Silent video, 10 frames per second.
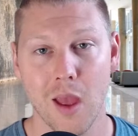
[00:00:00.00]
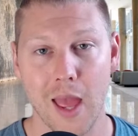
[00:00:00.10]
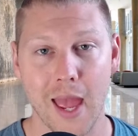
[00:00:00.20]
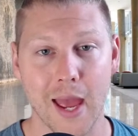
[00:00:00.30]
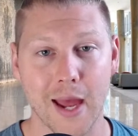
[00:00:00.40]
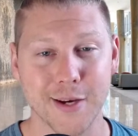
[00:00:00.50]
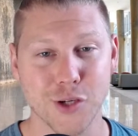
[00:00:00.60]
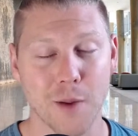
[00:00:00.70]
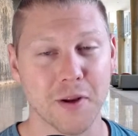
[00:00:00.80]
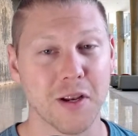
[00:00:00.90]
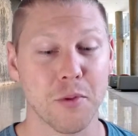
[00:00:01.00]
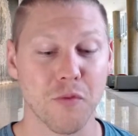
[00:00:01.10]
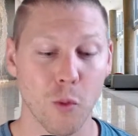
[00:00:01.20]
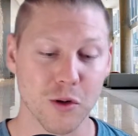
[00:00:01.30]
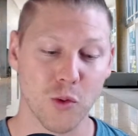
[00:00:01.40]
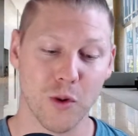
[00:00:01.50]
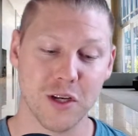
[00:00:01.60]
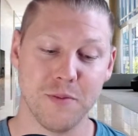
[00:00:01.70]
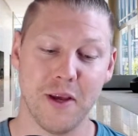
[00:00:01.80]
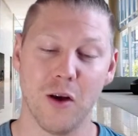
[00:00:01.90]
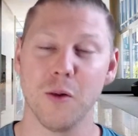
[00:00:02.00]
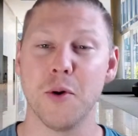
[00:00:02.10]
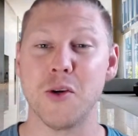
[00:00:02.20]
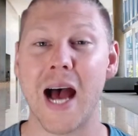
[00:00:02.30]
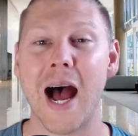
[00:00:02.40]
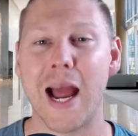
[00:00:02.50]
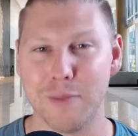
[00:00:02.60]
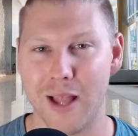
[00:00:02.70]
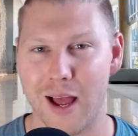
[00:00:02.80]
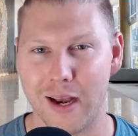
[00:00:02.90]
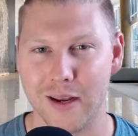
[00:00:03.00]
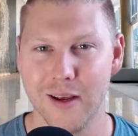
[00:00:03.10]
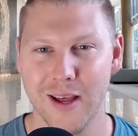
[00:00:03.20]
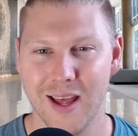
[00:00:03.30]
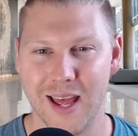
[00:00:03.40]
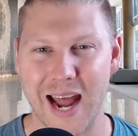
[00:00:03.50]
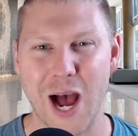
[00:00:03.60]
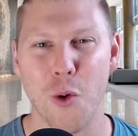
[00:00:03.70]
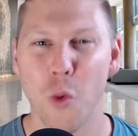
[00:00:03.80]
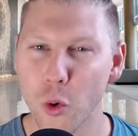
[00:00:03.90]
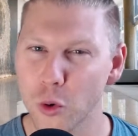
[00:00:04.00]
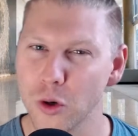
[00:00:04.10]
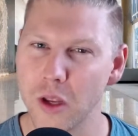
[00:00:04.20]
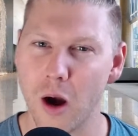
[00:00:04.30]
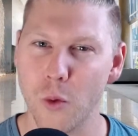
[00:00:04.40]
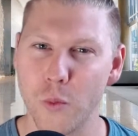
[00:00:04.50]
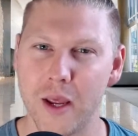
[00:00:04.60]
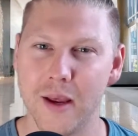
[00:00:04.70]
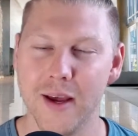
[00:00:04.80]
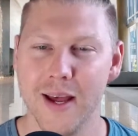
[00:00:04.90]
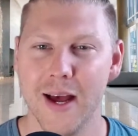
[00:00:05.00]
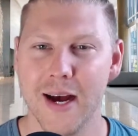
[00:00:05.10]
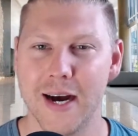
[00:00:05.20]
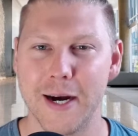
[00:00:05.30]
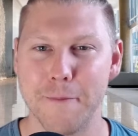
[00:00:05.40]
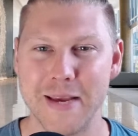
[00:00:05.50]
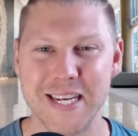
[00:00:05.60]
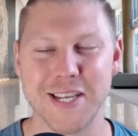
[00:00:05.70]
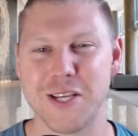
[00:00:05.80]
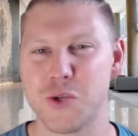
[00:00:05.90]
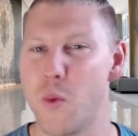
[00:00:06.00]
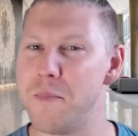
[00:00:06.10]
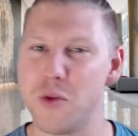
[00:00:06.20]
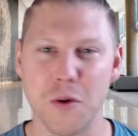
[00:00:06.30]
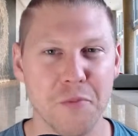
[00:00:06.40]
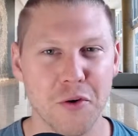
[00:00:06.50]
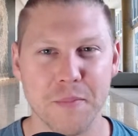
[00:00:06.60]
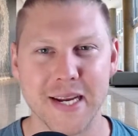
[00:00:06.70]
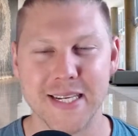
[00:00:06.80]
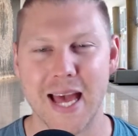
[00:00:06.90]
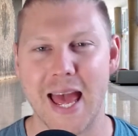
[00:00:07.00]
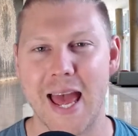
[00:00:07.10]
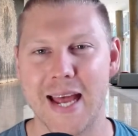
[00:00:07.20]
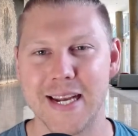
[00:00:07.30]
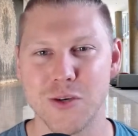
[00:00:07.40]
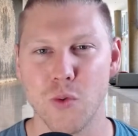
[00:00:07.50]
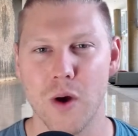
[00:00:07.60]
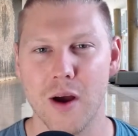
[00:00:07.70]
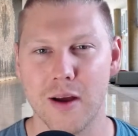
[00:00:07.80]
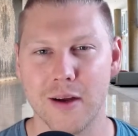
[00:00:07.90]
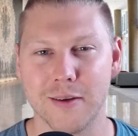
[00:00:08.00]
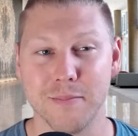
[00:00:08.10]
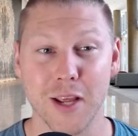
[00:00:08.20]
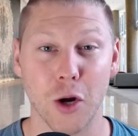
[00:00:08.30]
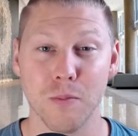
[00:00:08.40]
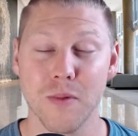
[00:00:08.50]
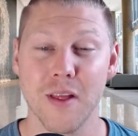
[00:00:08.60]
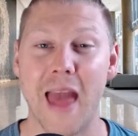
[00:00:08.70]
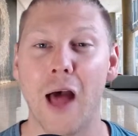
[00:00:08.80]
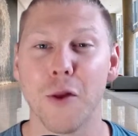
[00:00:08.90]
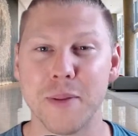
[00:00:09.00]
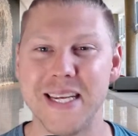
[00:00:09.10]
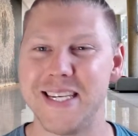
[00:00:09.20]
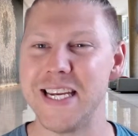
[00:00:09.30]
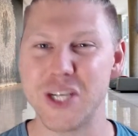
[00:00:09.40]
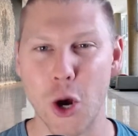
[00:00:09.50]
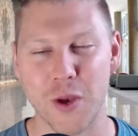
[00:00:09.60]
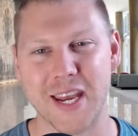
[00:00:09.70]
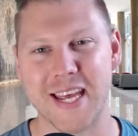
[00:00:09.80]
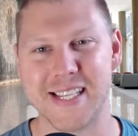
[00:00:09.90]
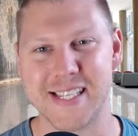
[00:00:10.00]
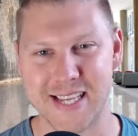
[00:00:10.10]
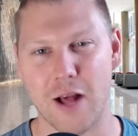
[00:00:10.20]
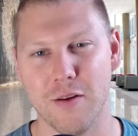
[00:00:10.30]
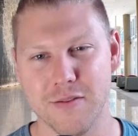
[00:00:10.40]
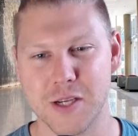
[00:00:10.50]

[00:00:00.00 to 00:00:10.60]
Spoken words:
And topic number 4 is going to be all about timeline and how early are we into this Web3 movement and the LPT token itself.